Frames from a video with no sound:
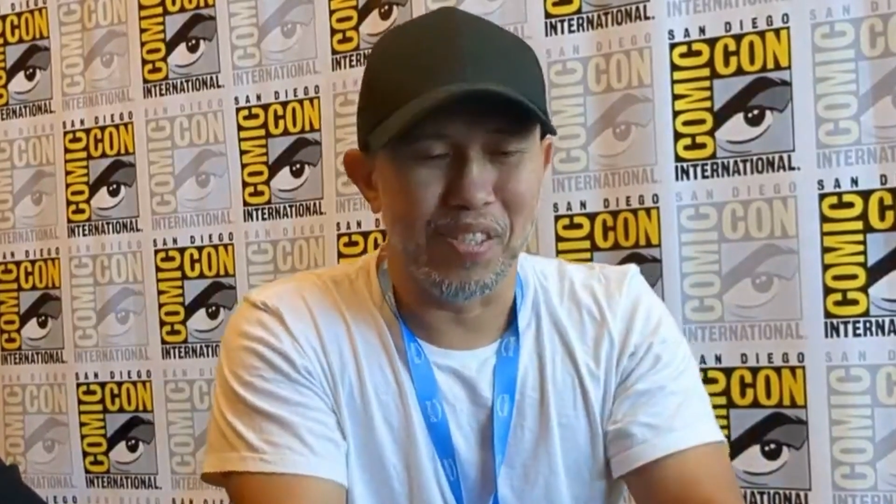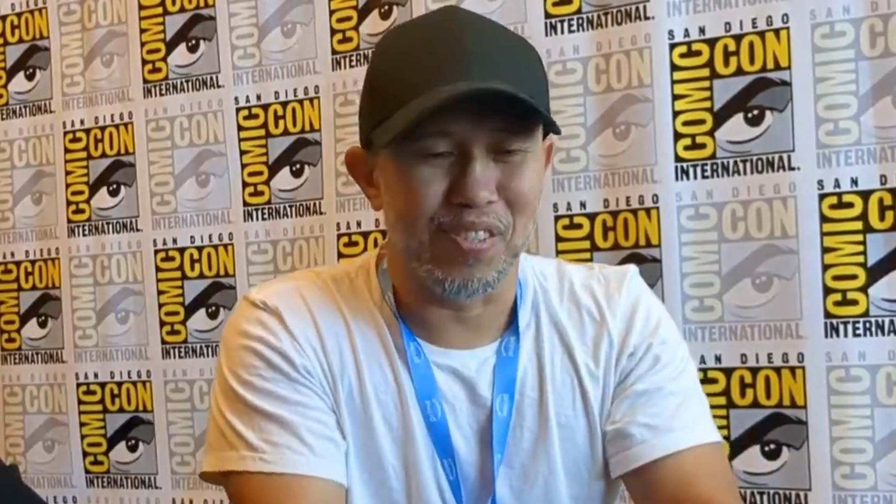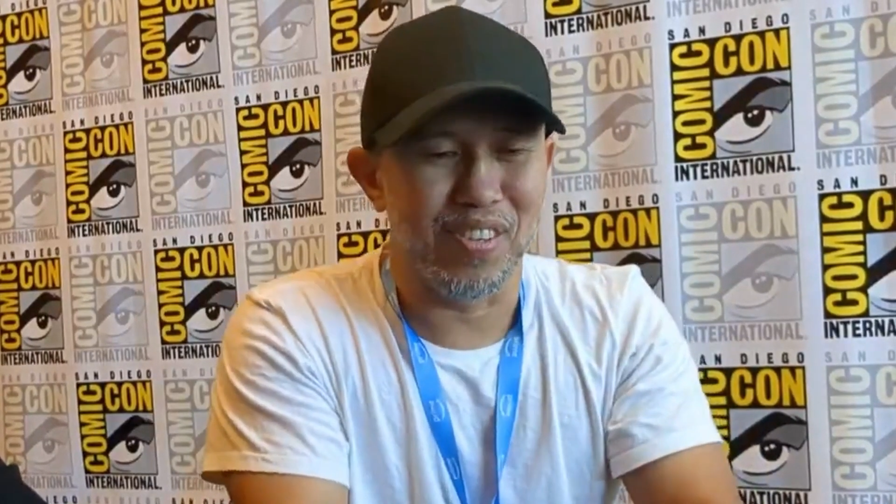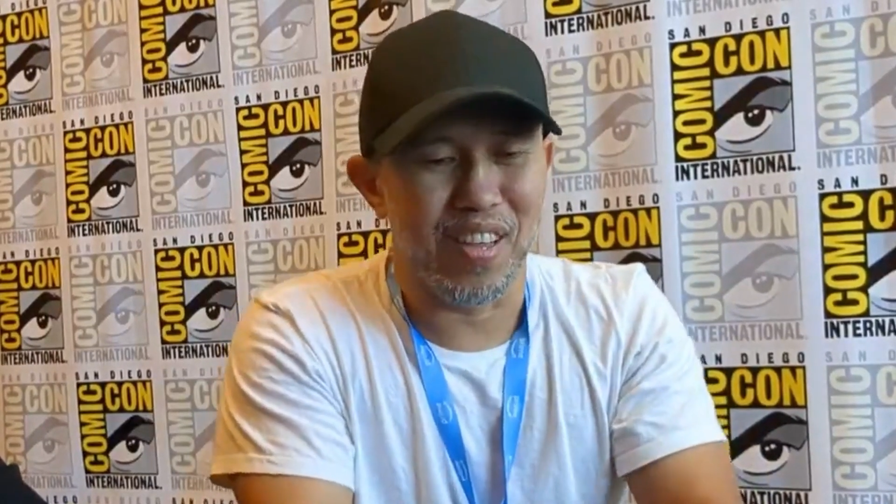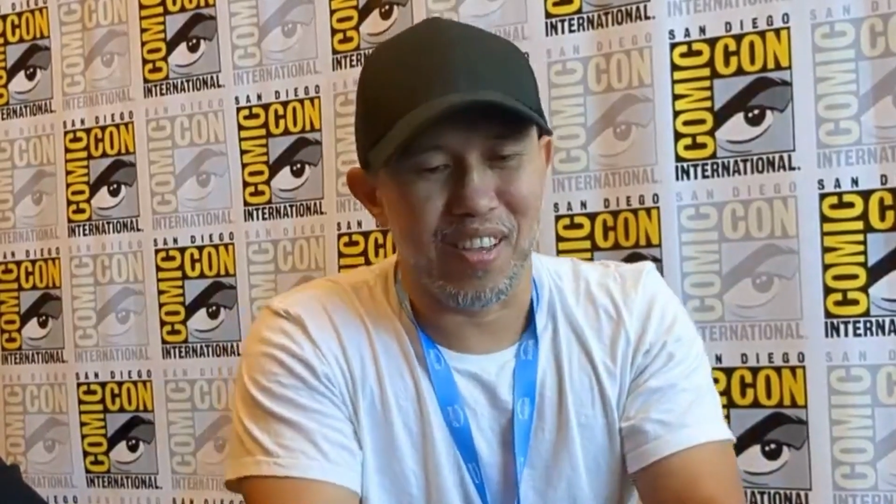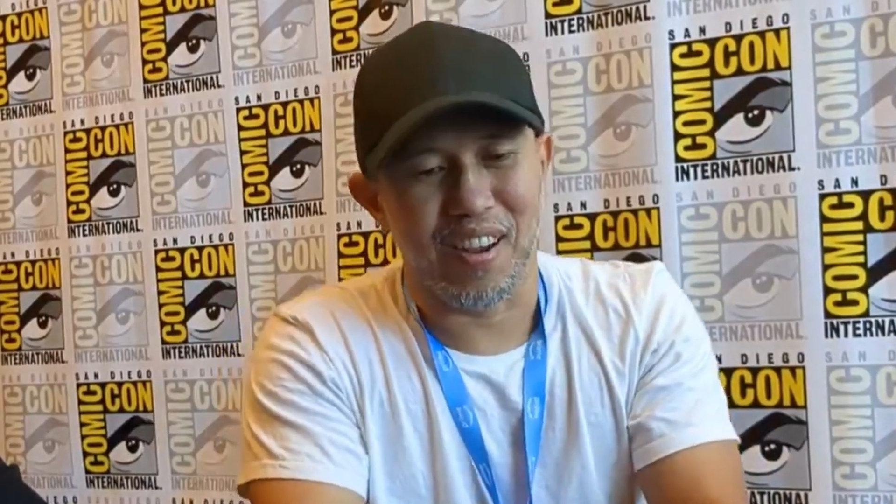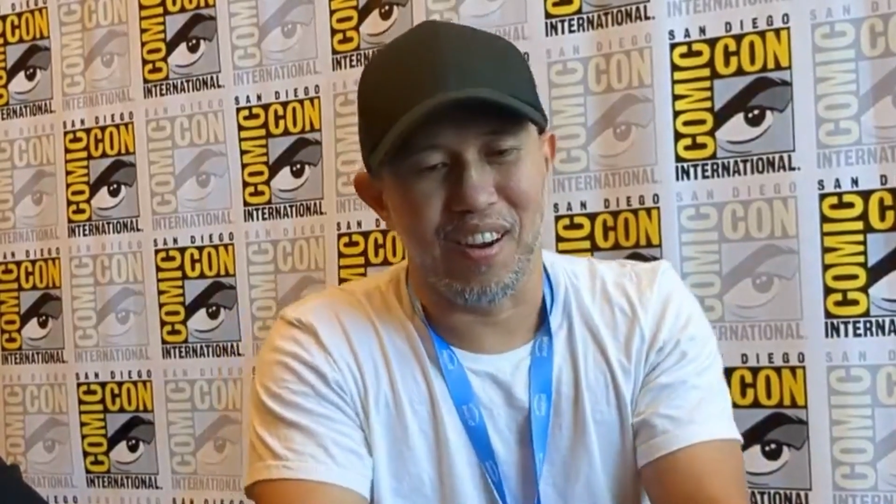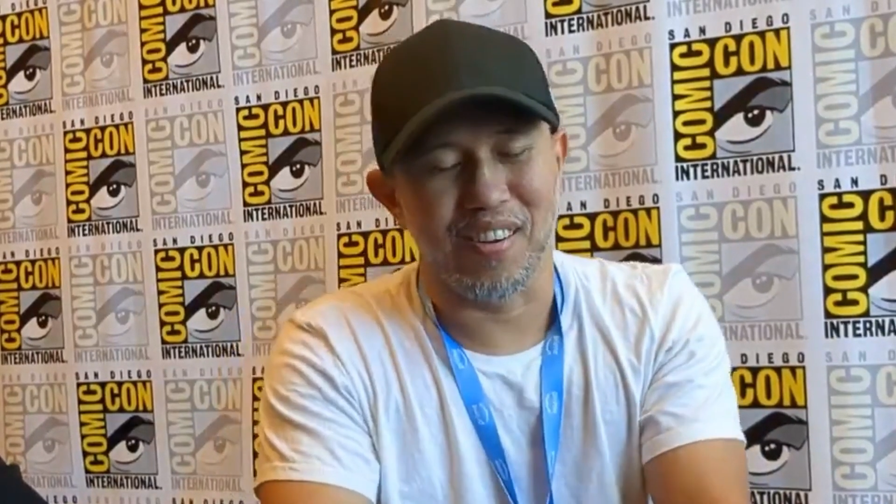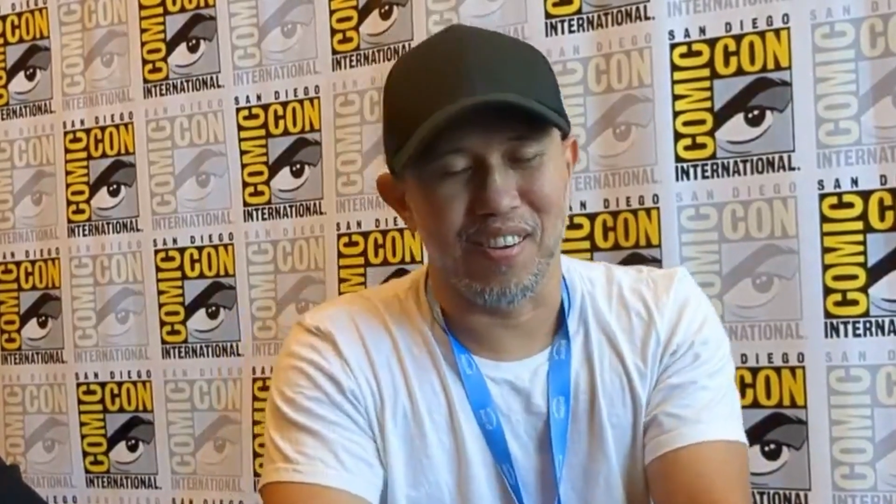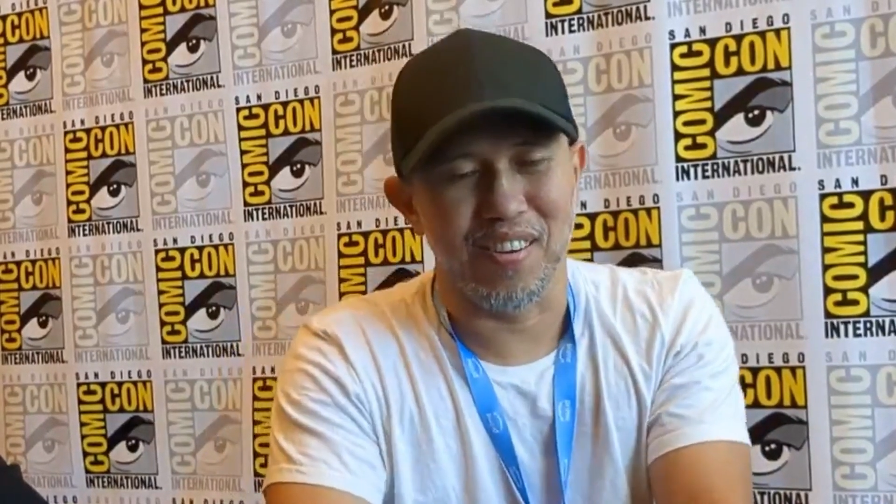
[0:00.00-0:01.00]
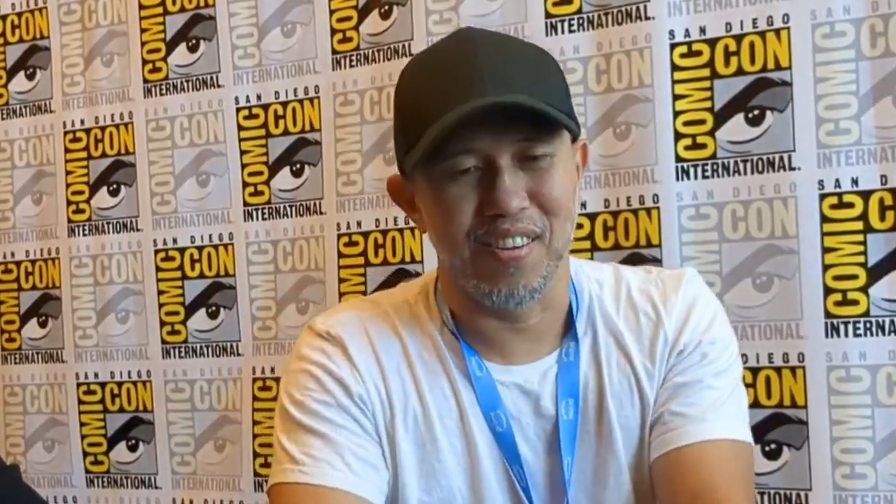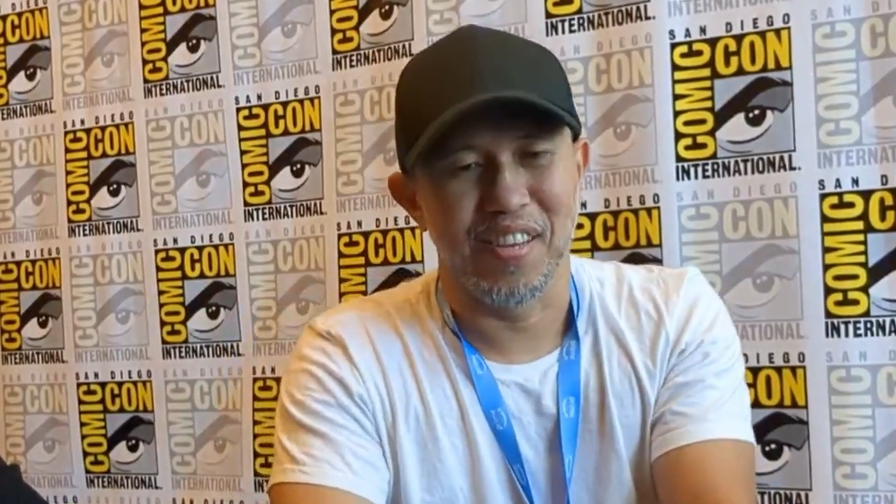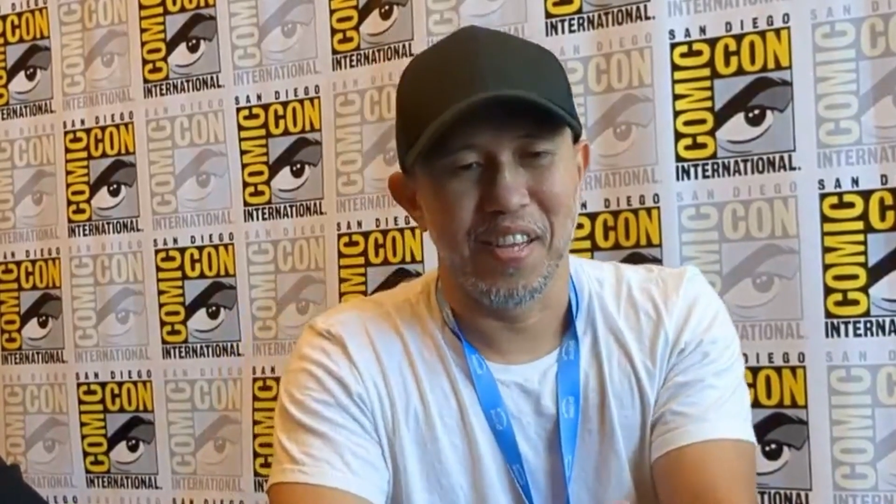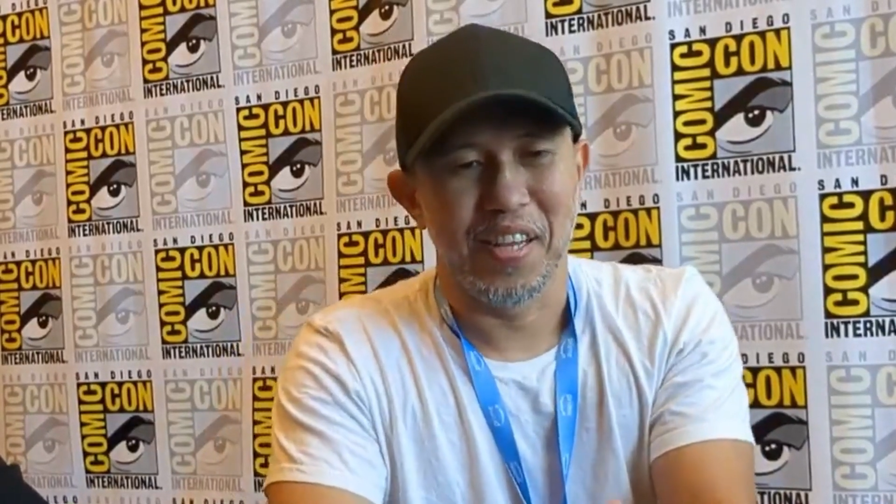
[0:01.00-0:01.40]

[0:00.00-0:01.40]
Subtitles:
based on that character.